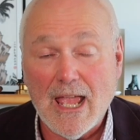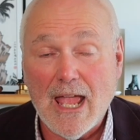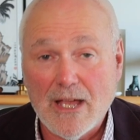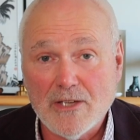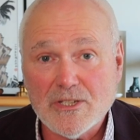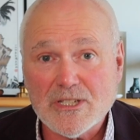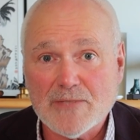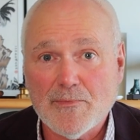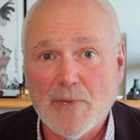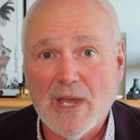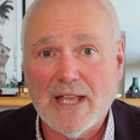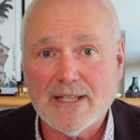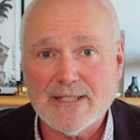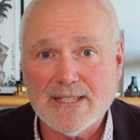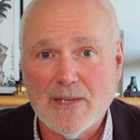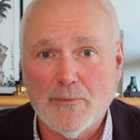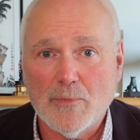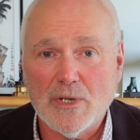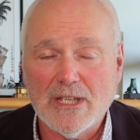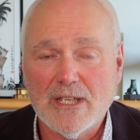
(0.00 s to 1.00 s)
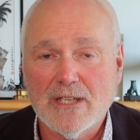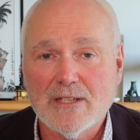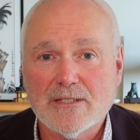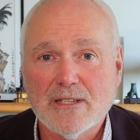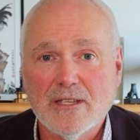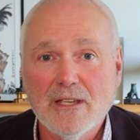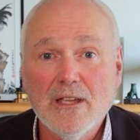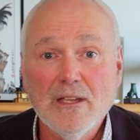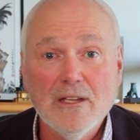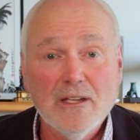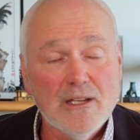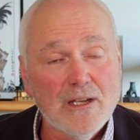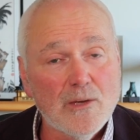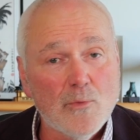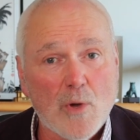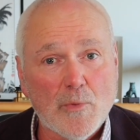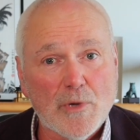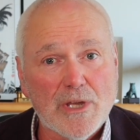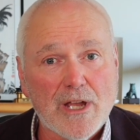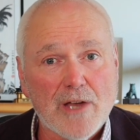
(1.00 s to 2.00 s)
how smart somebody is. And
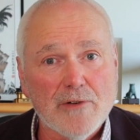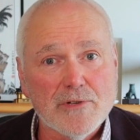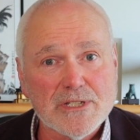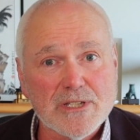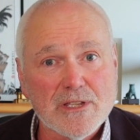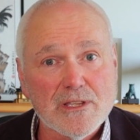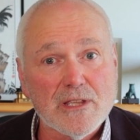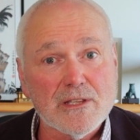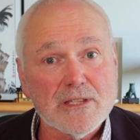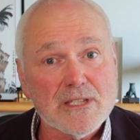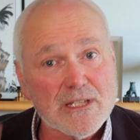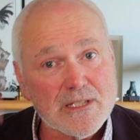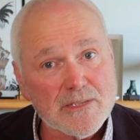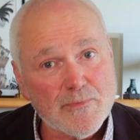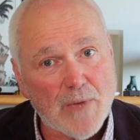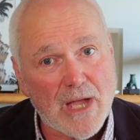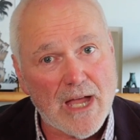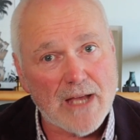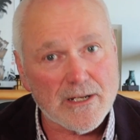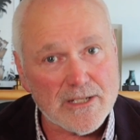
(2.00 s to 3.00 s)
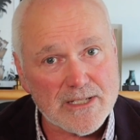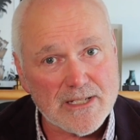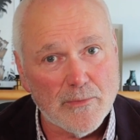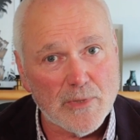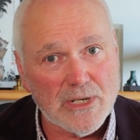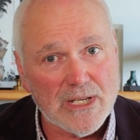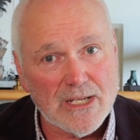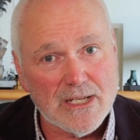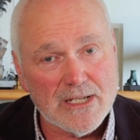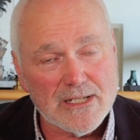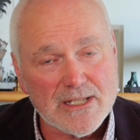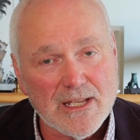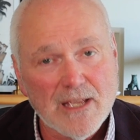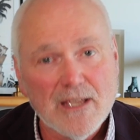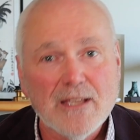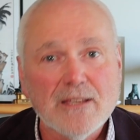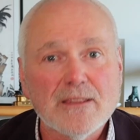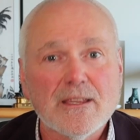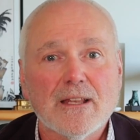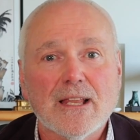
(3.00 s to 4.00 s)
what we know is that the smarter somebody is,
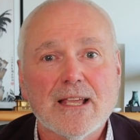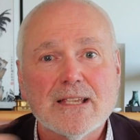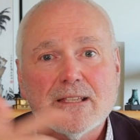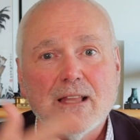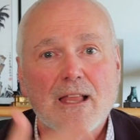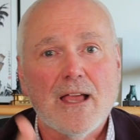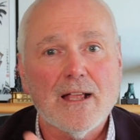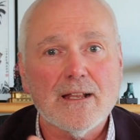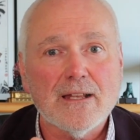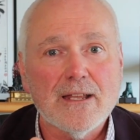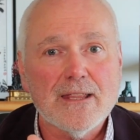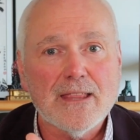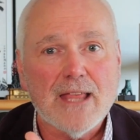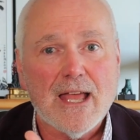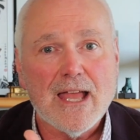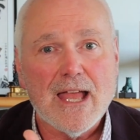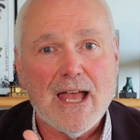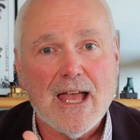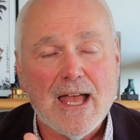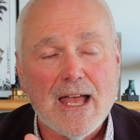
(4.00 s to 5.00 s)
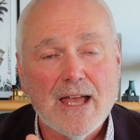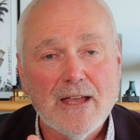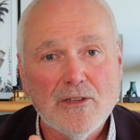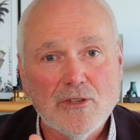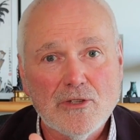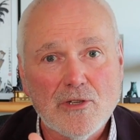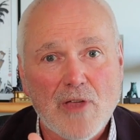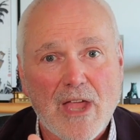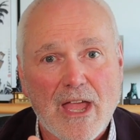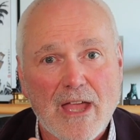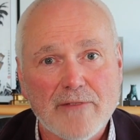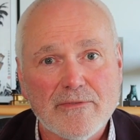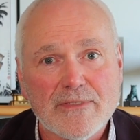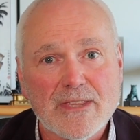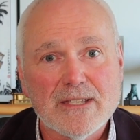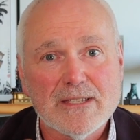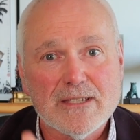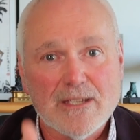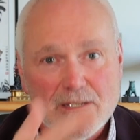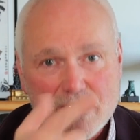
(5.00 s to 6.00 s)
the less likely they are to have
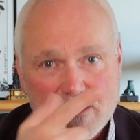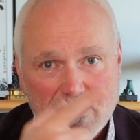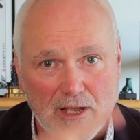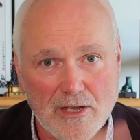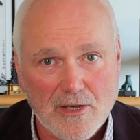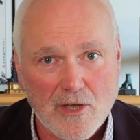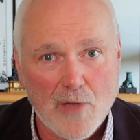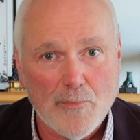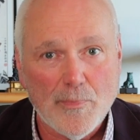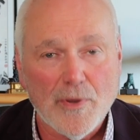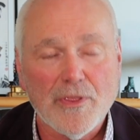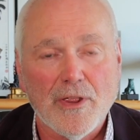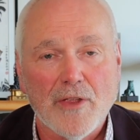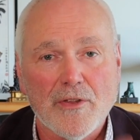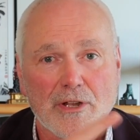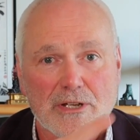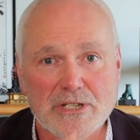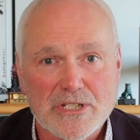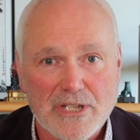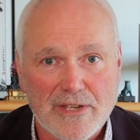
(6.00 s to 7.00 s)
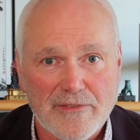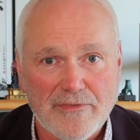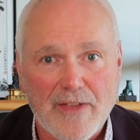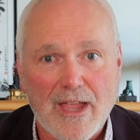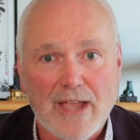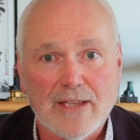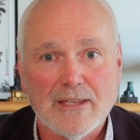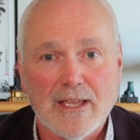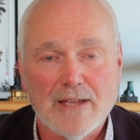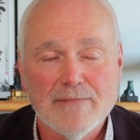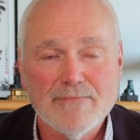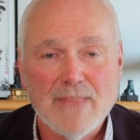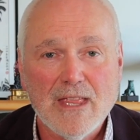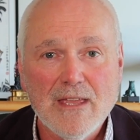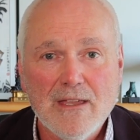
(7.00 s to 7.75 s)
this psychopathology factor.